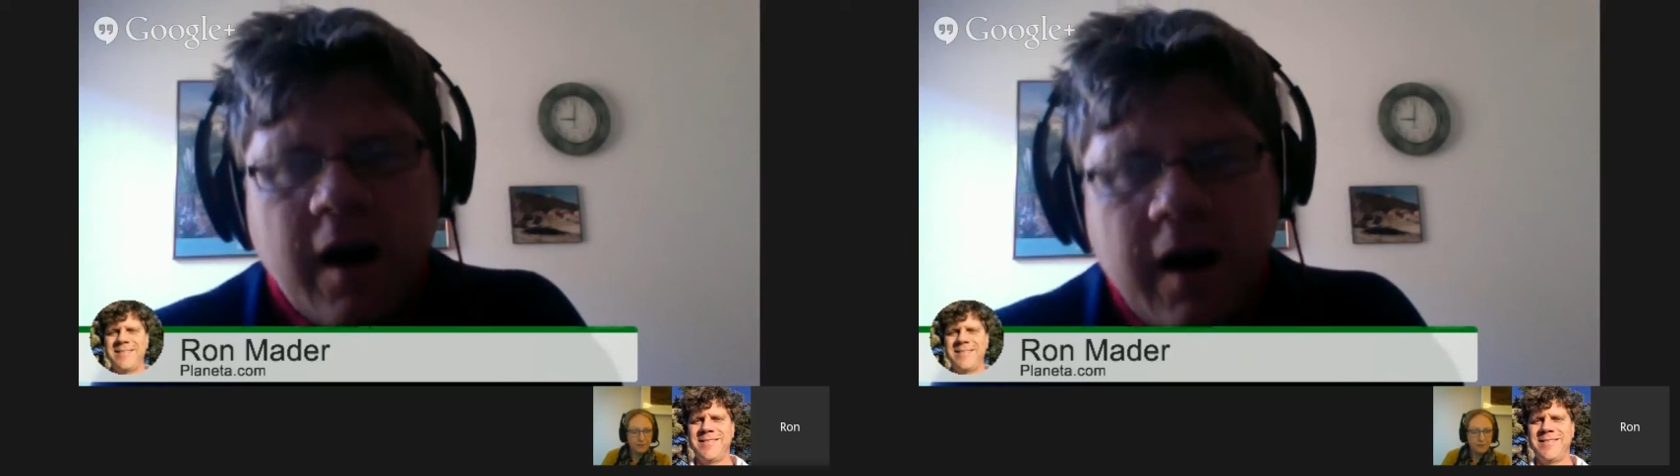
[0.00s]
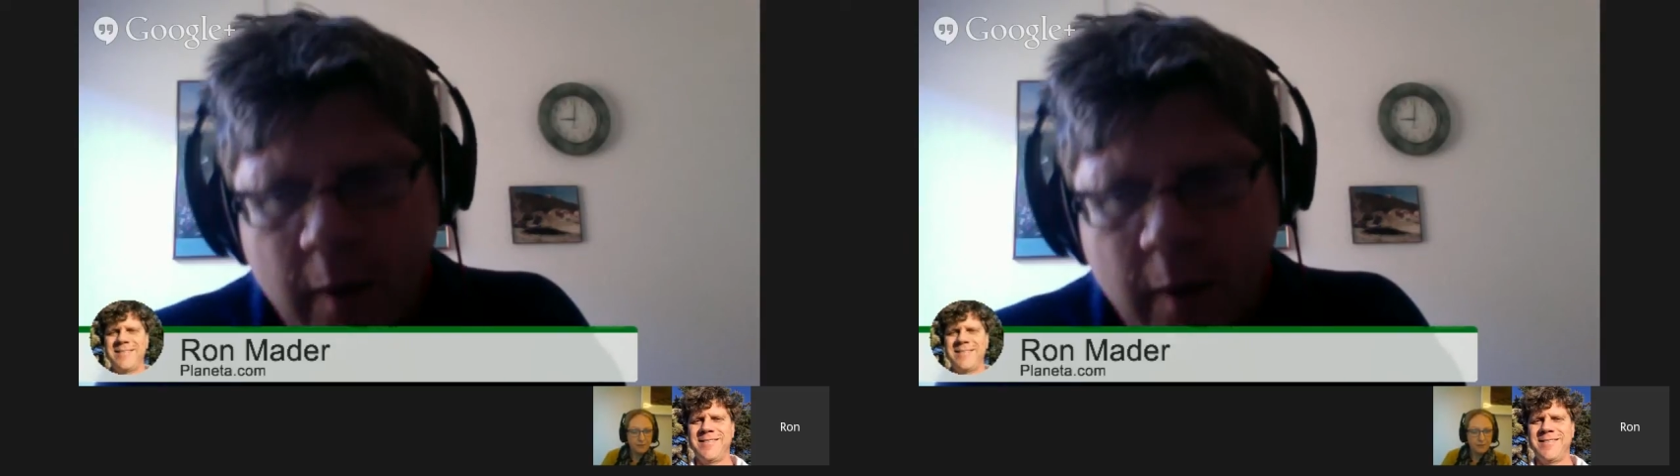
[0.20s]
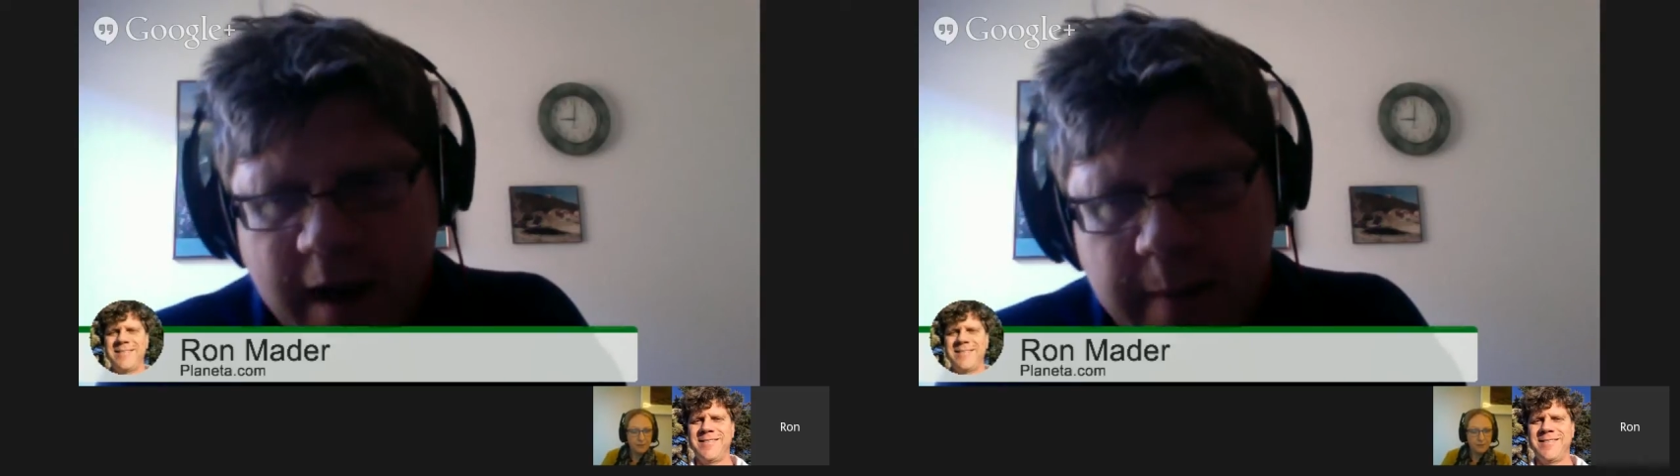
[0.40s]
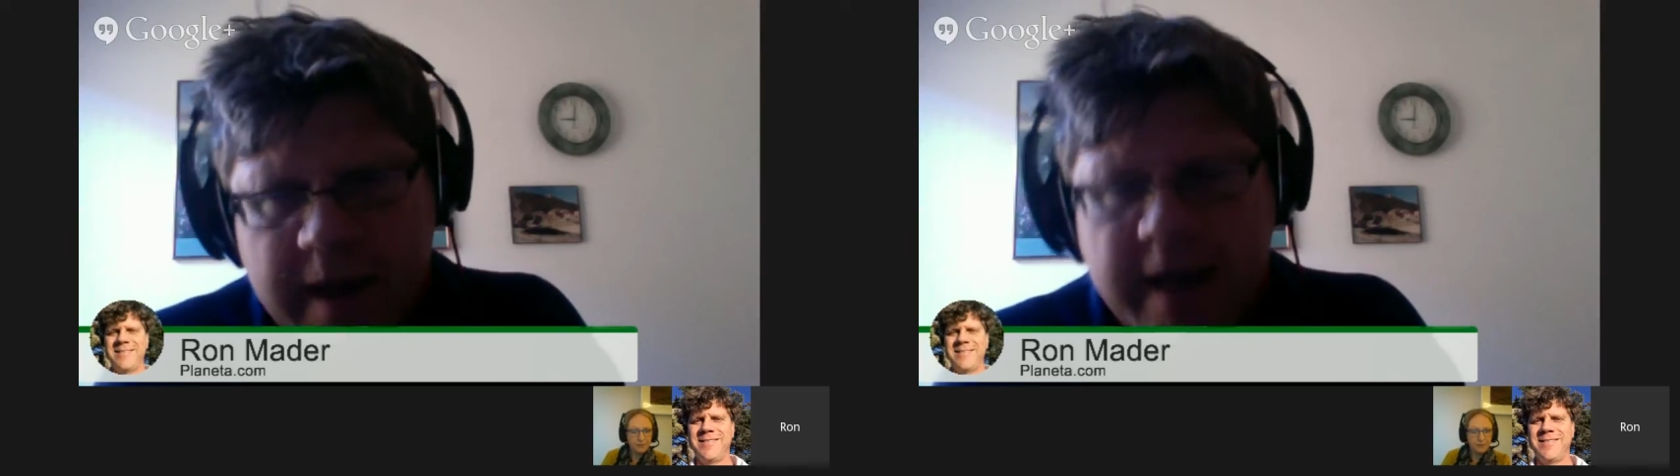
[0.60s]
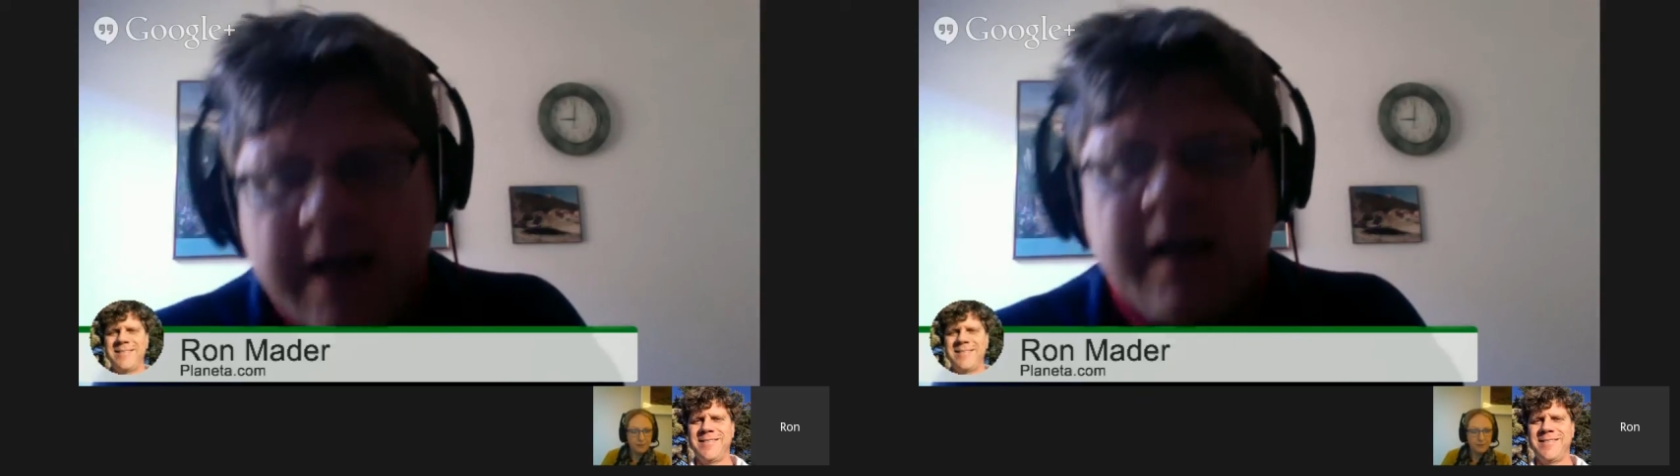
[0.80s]
are we at the
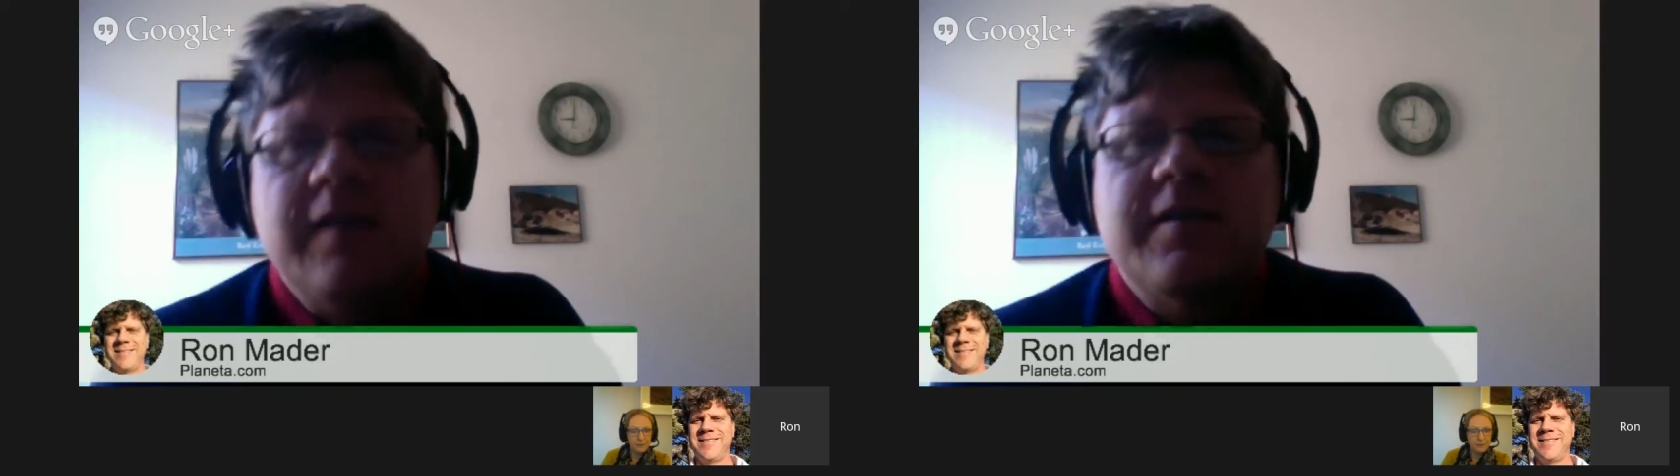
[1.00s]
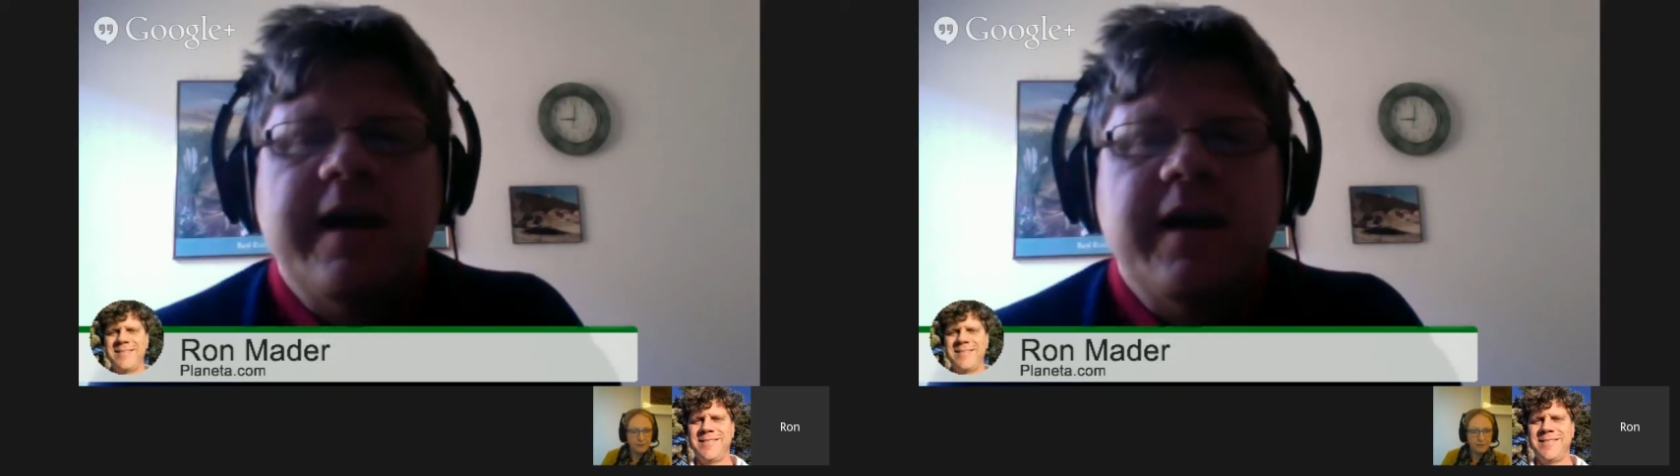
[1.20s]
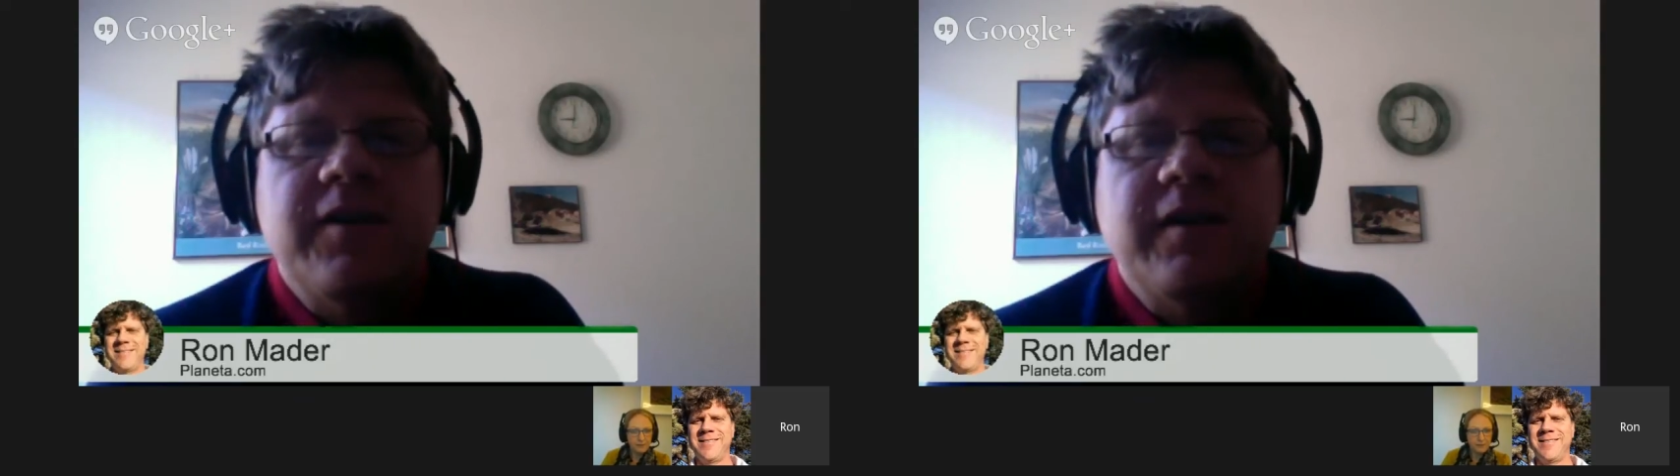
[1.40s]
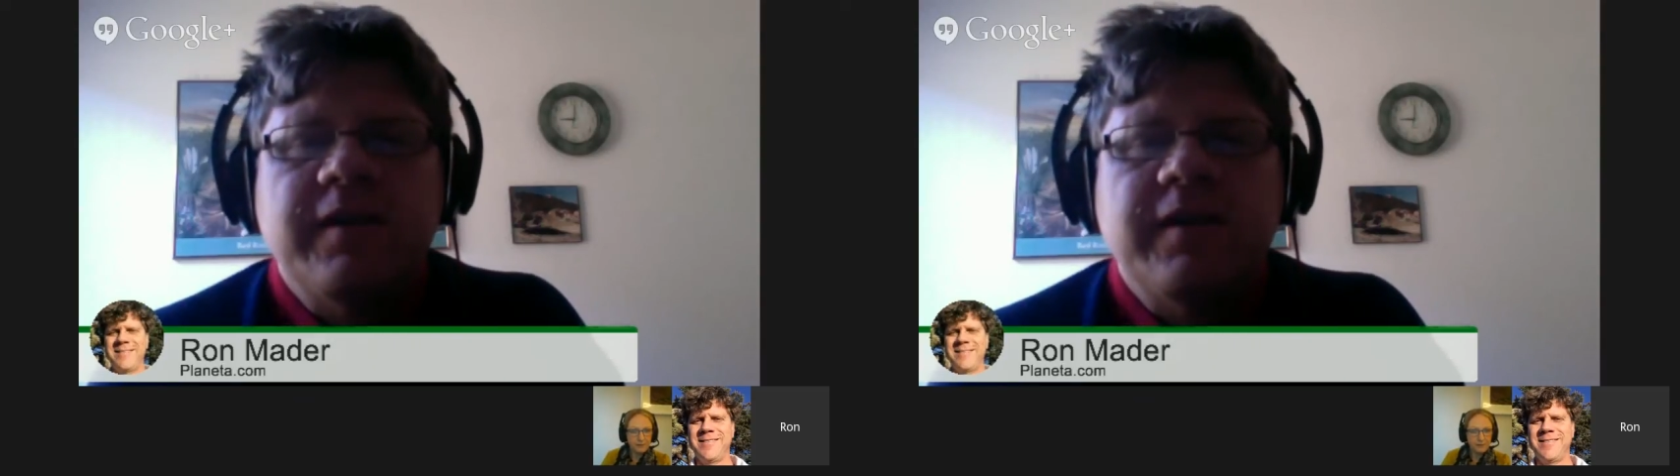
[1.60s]
beginning stage of